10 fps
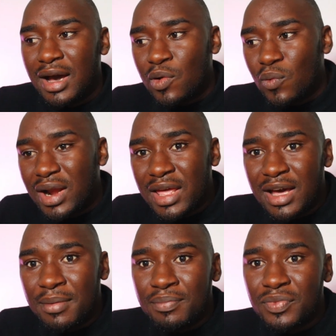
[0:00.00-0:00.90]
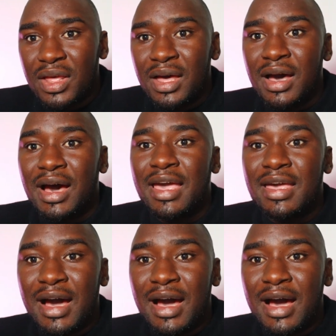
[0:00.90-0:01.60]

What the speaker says: and what I am, I